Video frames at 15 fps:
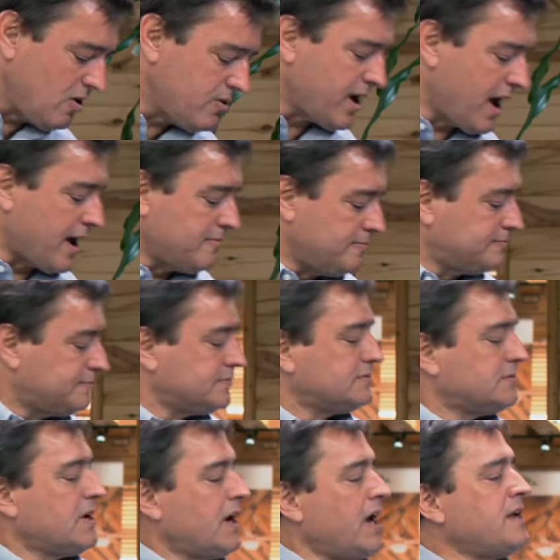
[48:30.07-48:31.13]
okay,
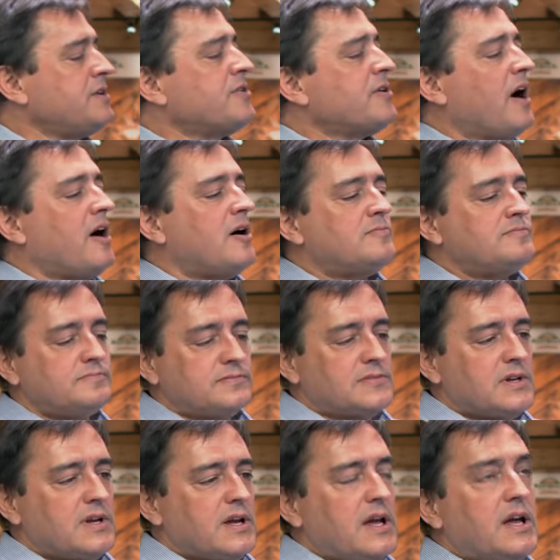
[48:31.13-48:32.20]
in your home,
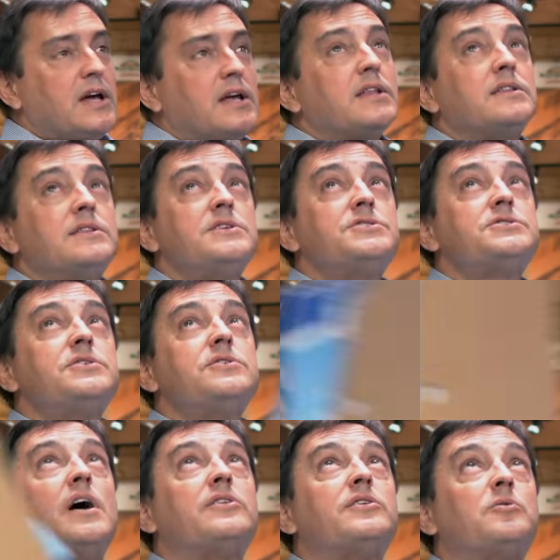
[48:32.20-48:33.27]
this
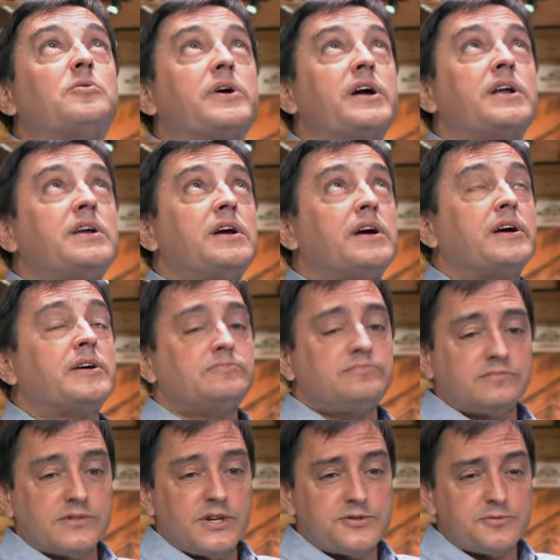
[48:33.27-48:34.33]
studio that we're in here,
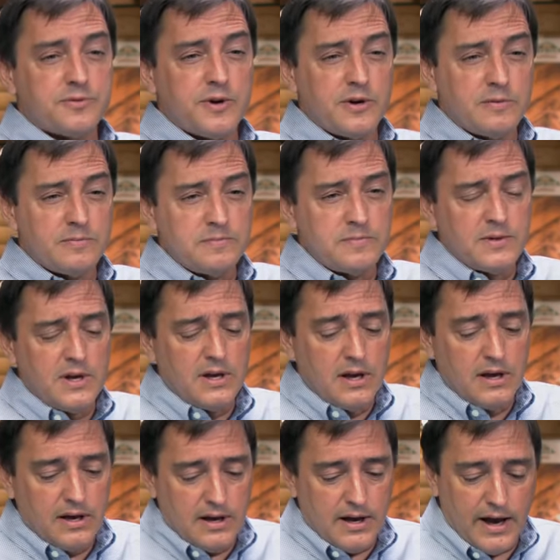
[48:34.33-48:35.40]
this room,
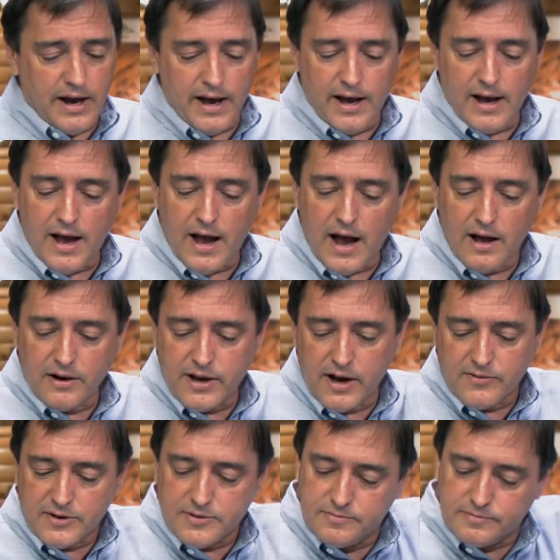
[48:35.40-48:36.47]
uh, I'll
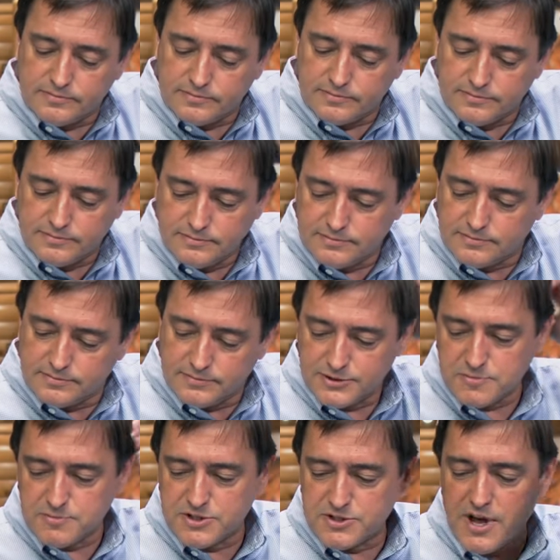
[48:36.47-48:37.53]
cover
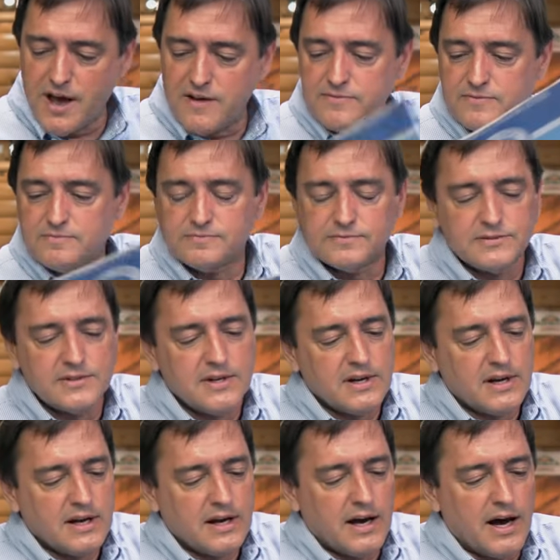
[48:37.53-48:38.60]
some stuff
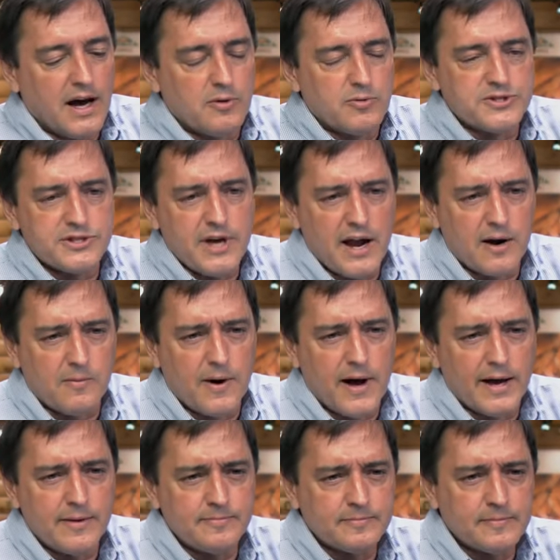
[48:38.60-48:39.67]
uh, with
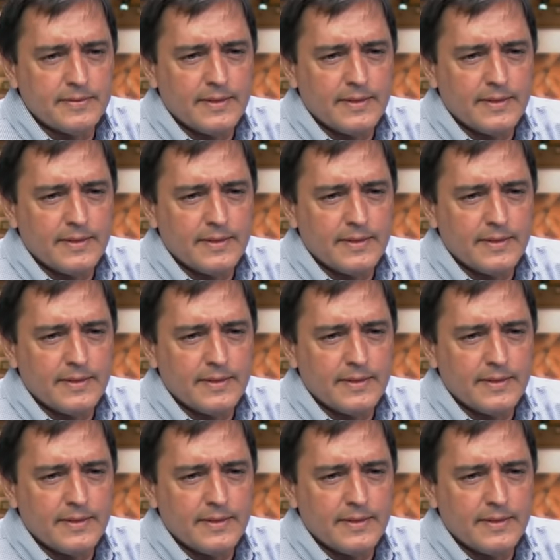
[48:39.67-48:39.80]
Satterwhite.